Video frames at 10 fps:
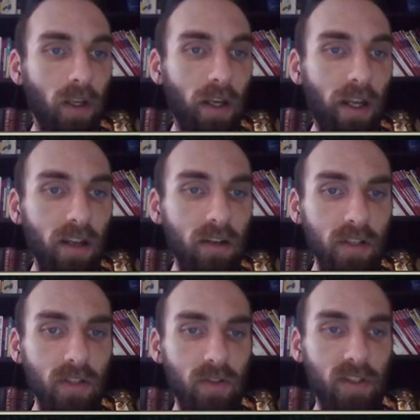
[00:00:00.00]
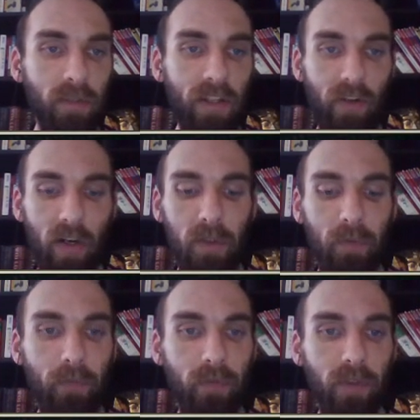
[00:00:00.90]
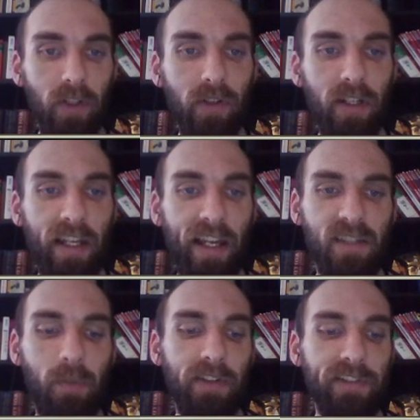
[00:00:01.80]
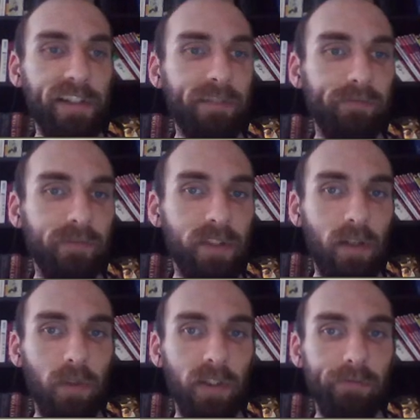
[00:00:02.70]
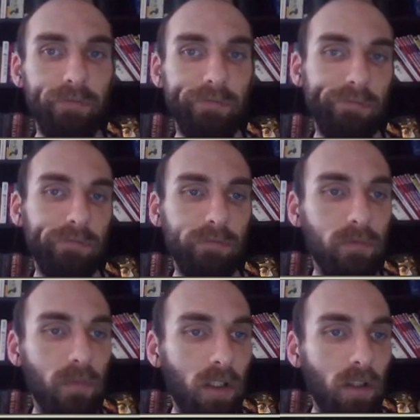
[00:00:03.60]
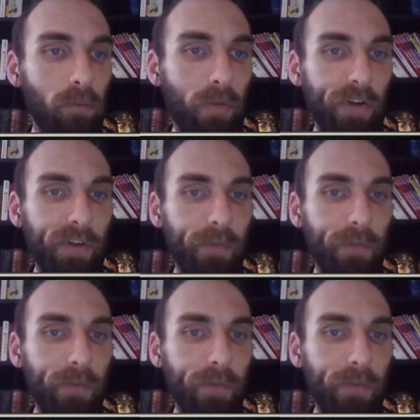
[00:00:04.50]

I'll get you some leather armor. You don't need to cast spells yet. It's not really pertinent.